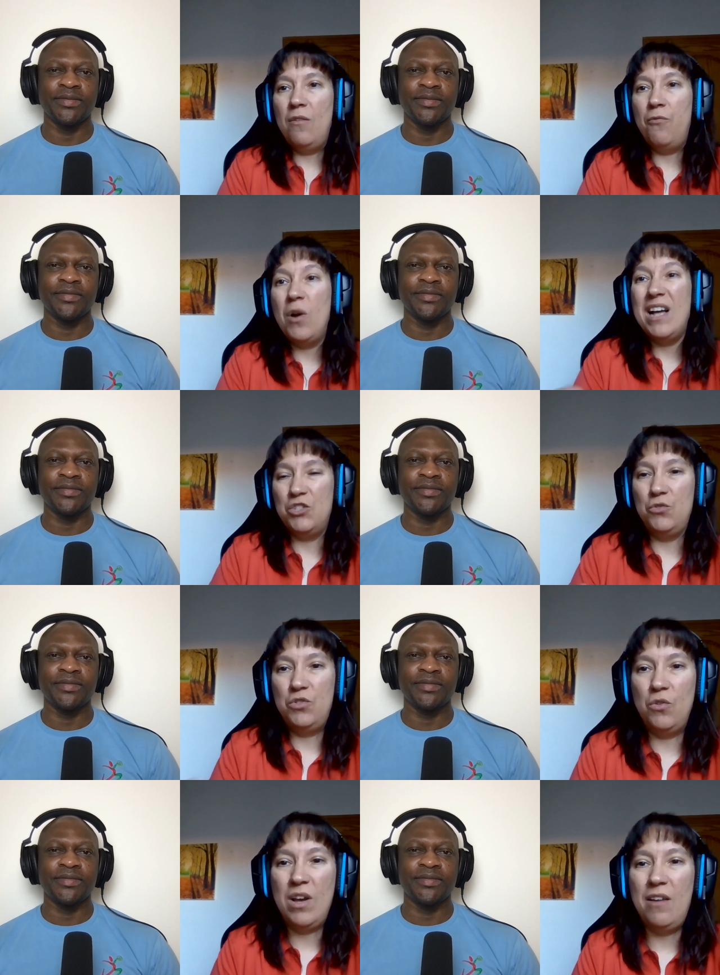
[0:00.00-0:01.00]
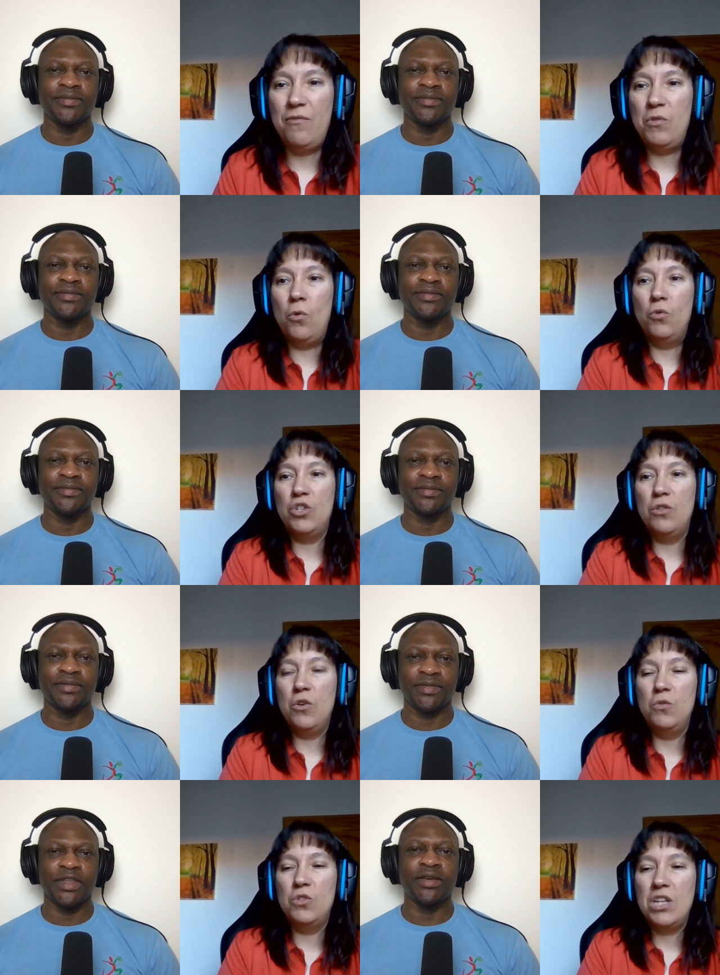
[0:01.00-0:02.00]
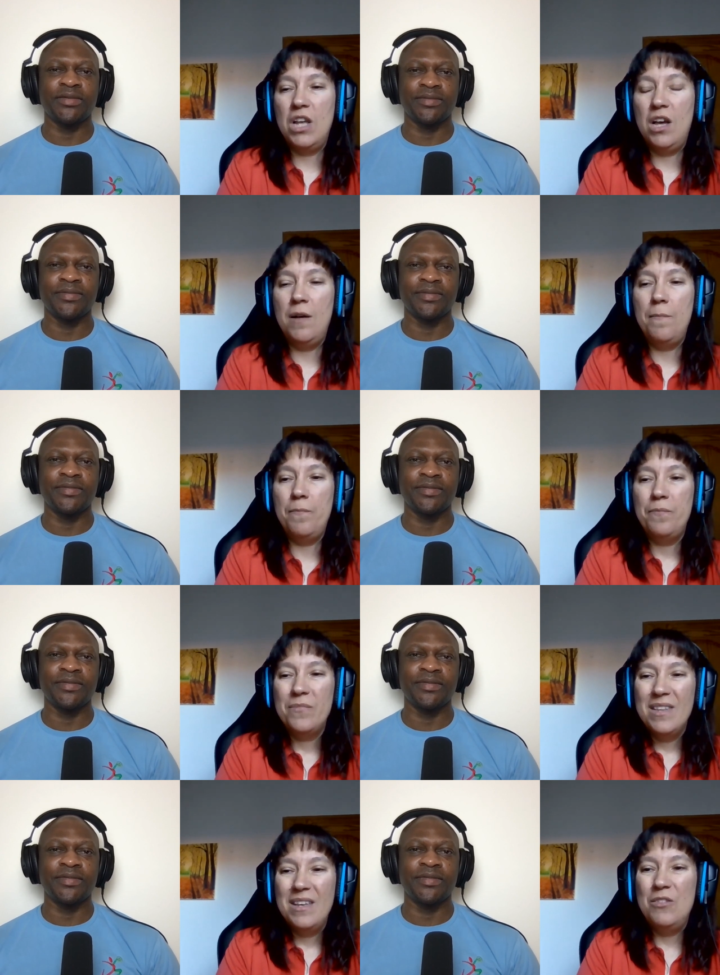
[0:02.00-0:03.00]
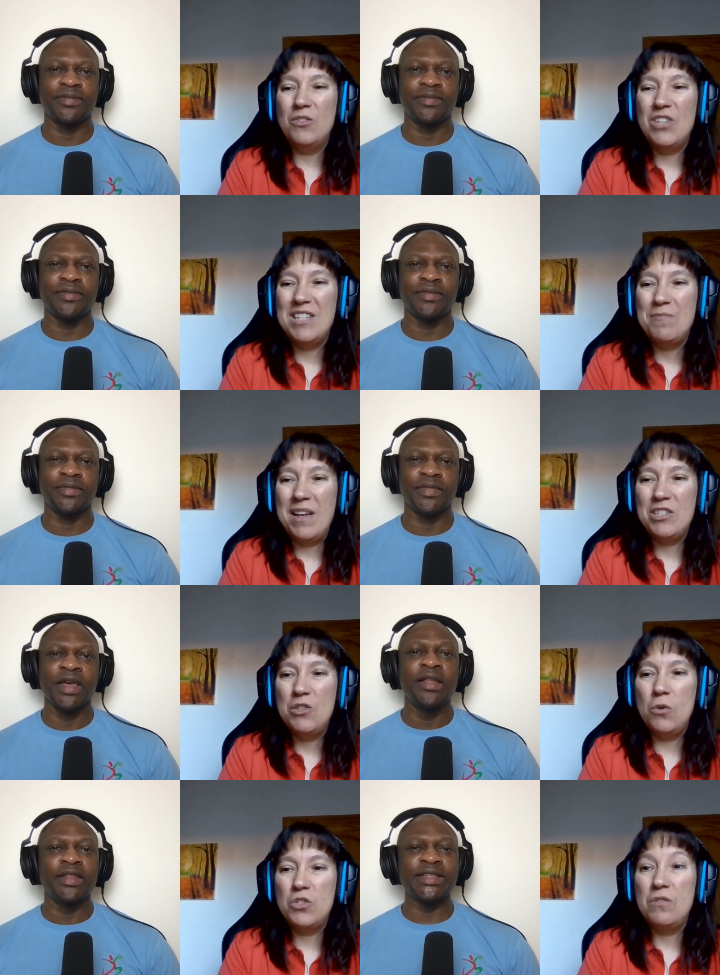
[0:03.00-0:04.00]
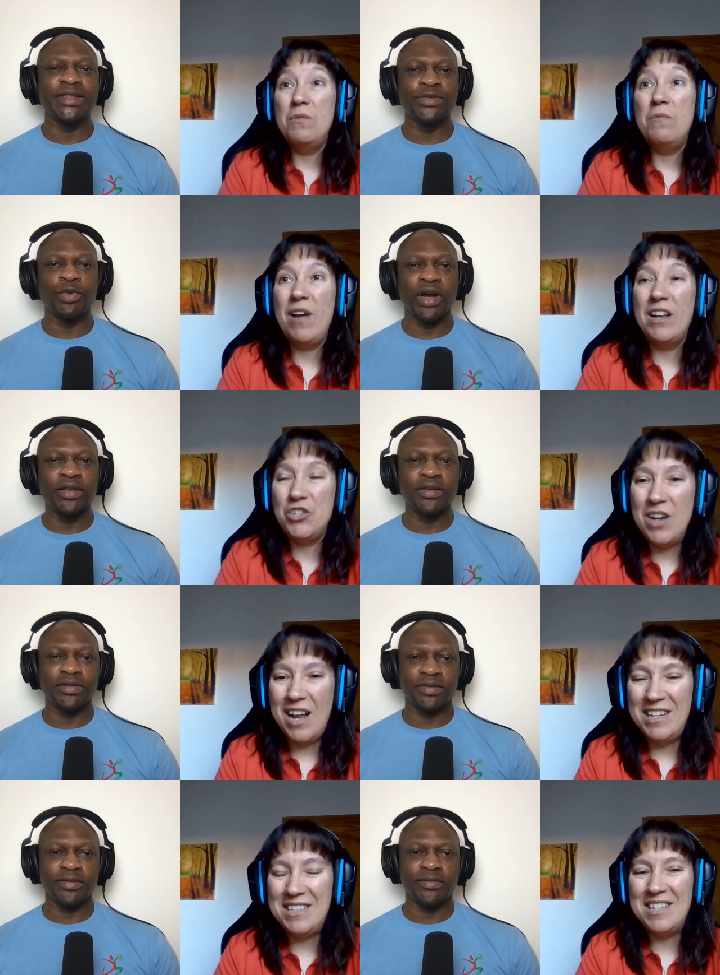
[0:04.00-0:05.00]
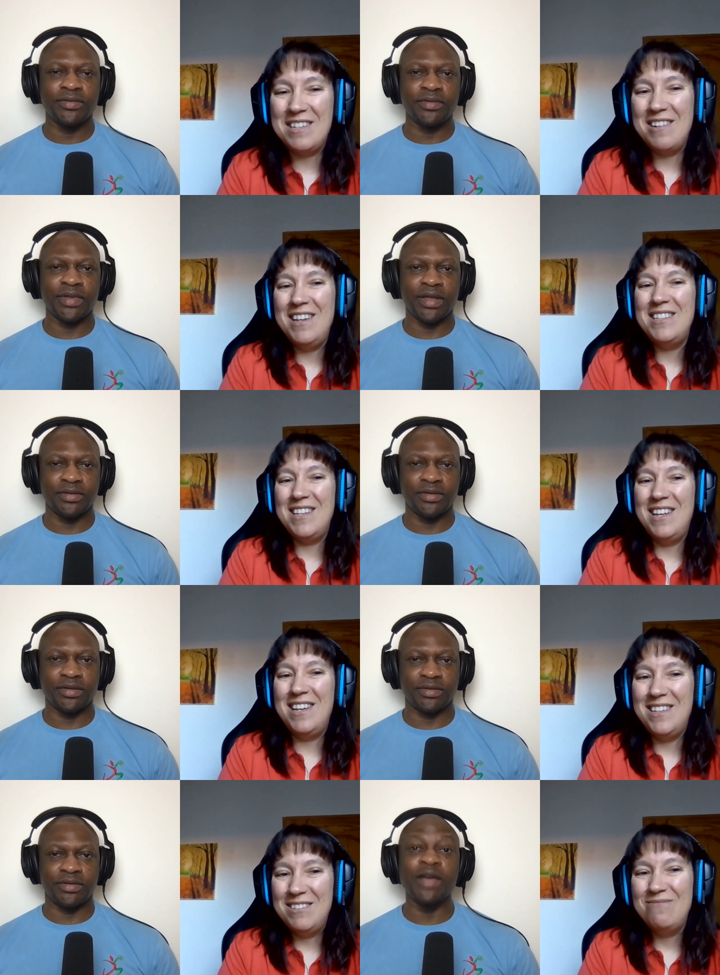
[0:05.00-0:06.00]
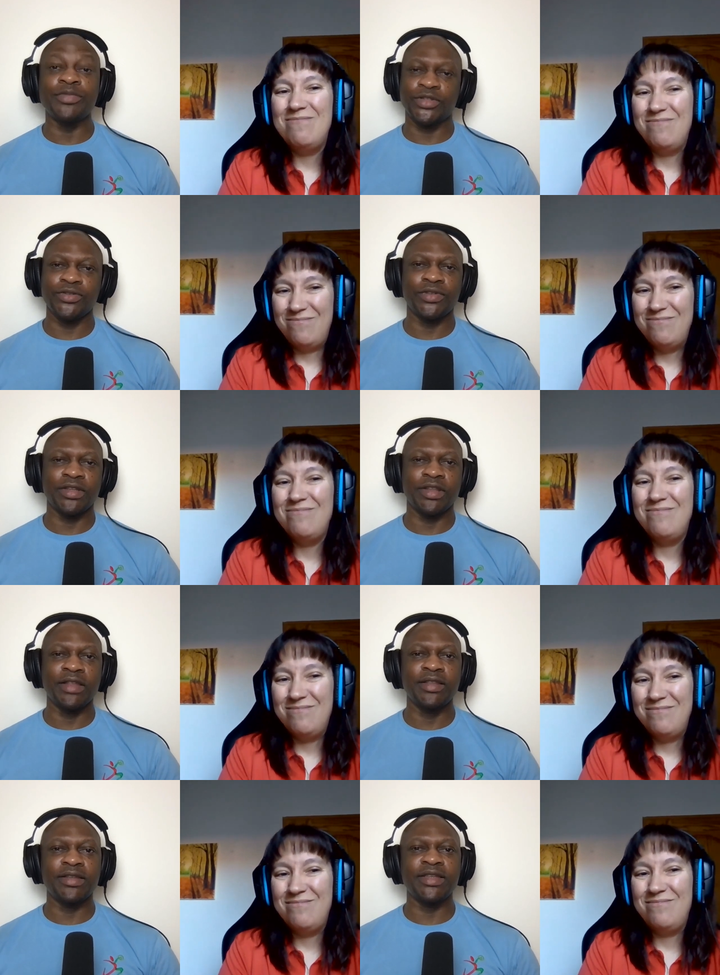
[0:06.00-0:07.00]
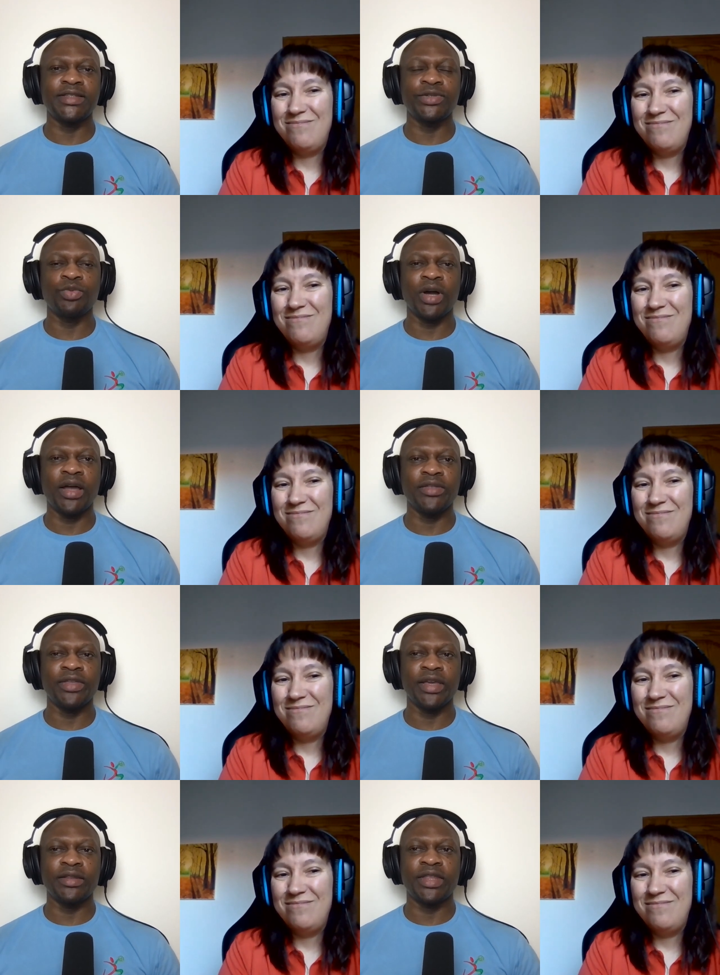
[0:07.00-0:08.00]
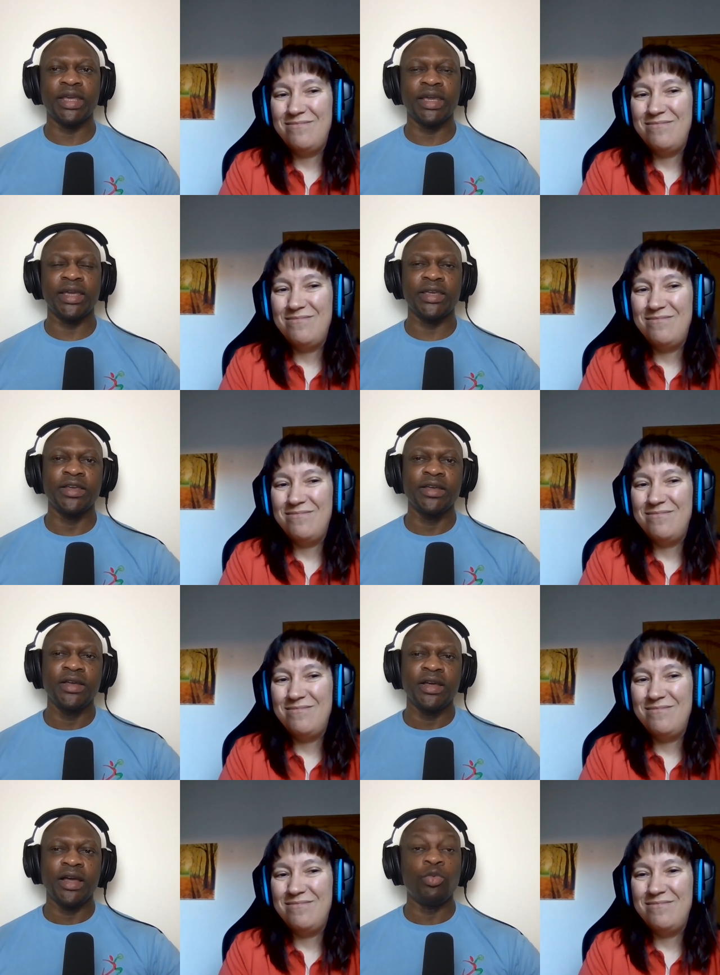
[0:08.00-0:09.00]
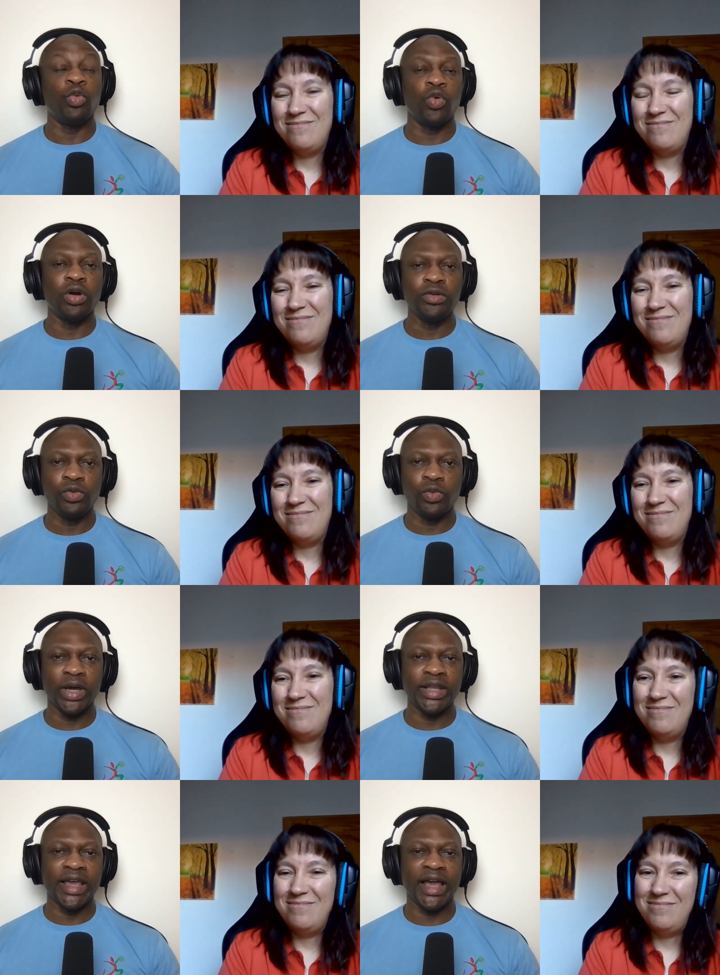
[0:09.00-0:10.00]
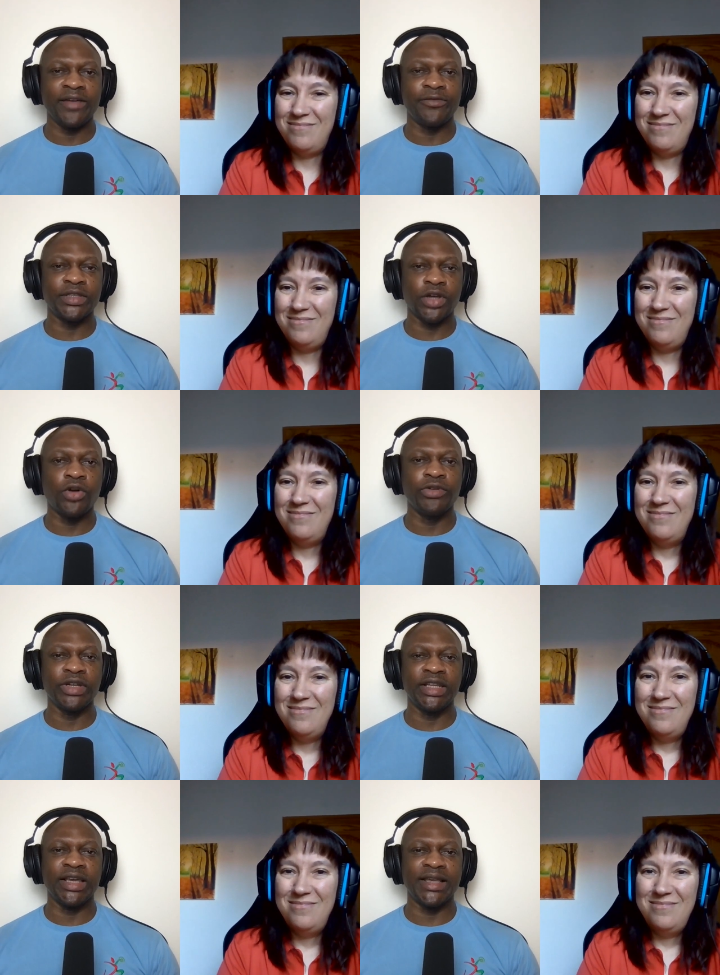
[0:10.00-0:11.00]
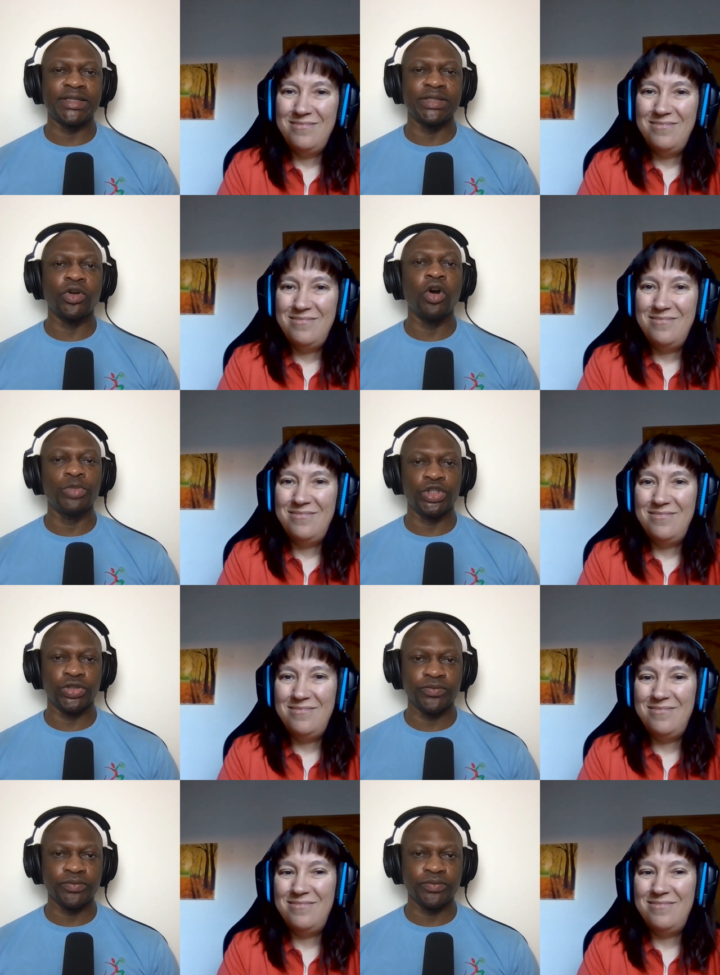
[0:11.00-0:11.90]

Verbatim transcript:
Speaker 1: for us to, to, have those those yeah. um, those aspects, those functionalities, right? Uh,
Speaker 2: absolutely. this is why I think the uh, one why they have it currently as an option,